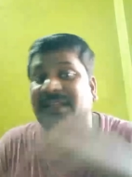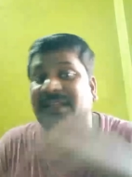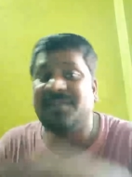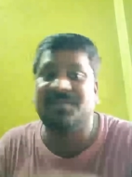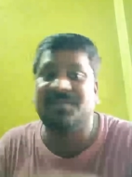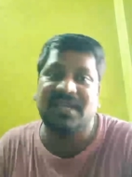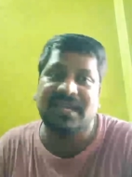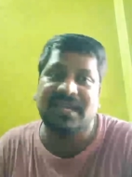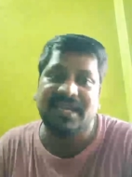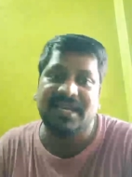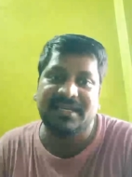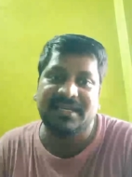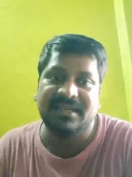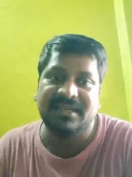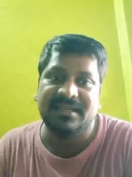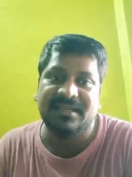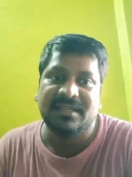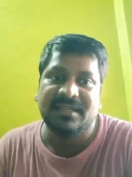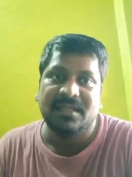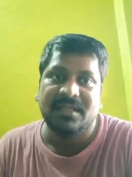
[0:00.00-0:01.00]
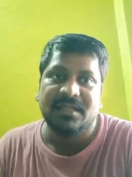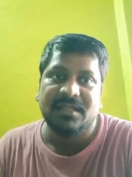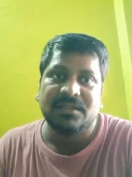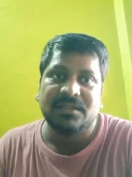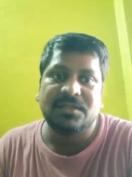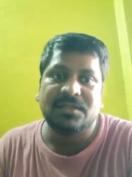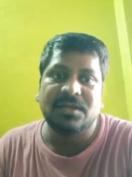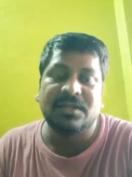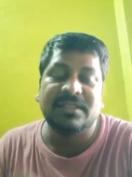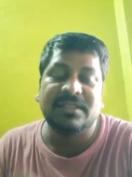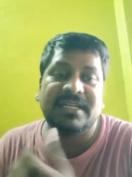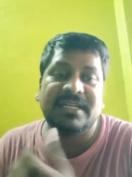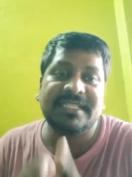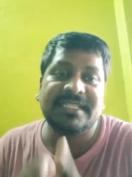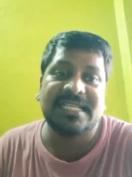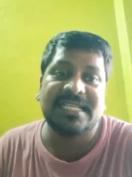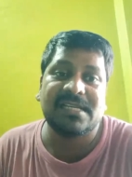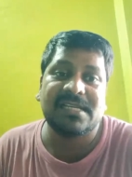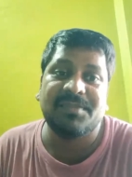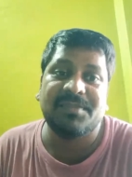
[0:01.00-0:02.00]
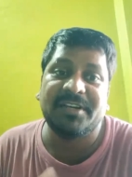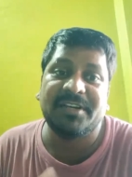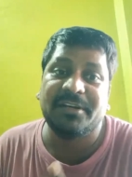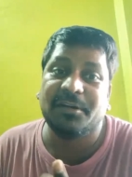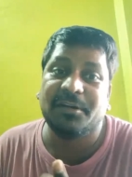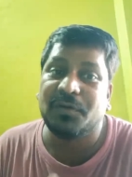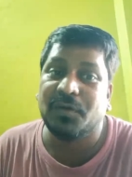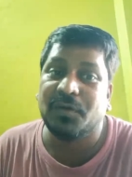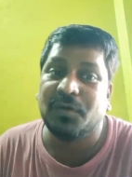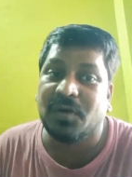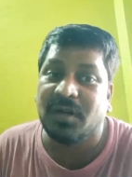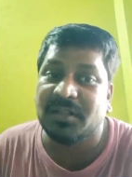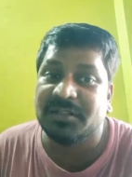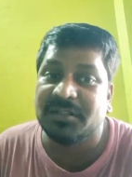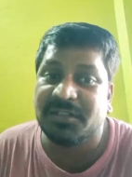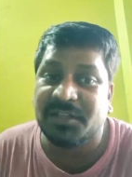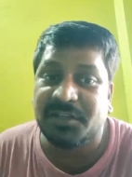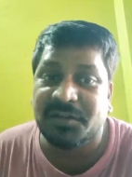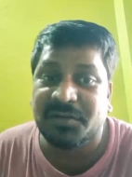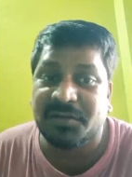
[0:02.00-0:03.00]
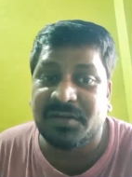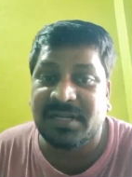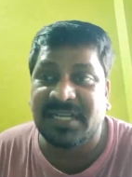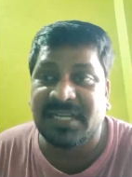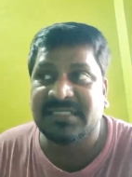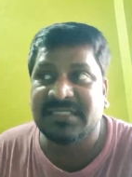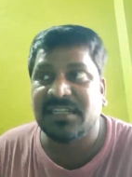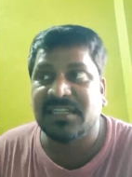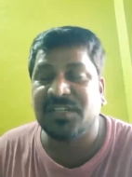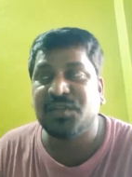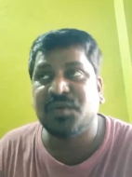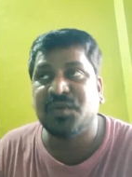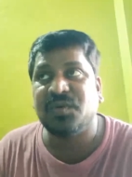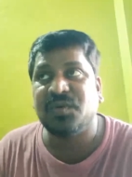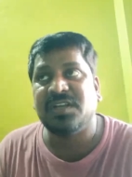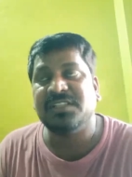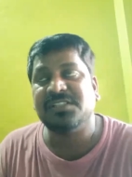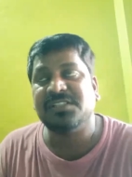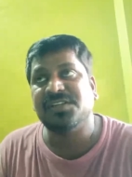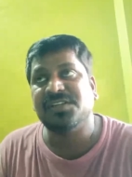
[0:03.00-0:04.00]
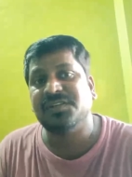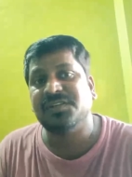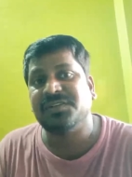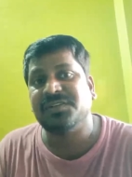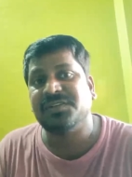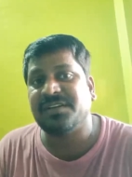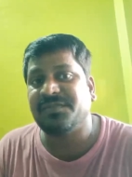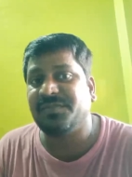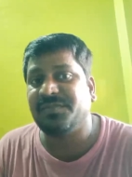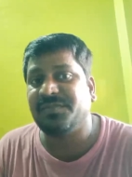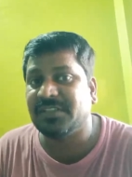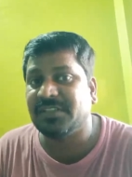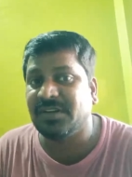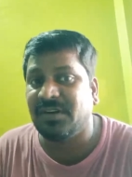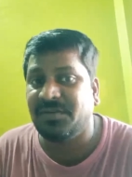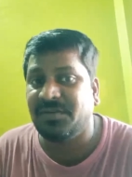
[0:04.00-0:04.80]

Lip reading: of the light. So the distance between two consecutive crests or two consecutive trough is called